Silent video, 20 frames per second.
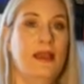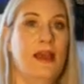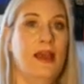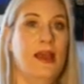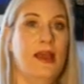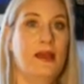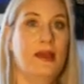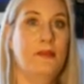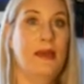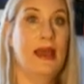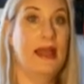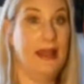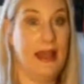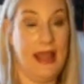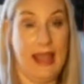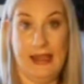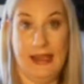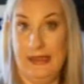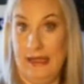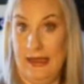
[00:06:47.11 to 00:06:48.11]
And
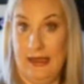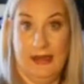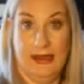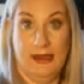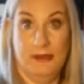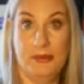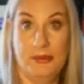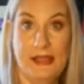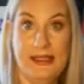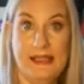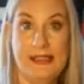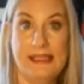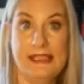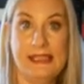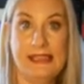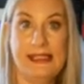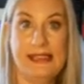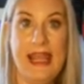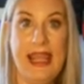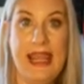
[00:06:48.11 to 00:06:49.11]
I needed a place to
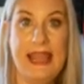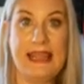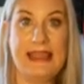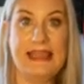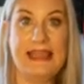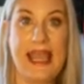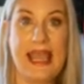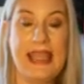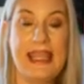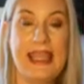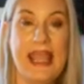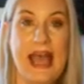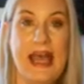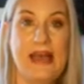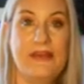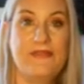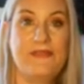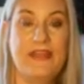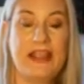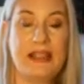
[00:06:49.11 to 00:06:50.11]
stay. They
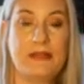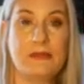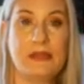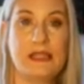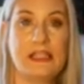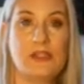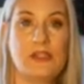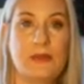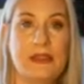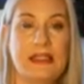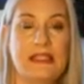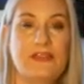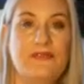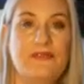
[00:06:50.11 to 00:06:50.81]
have family suites.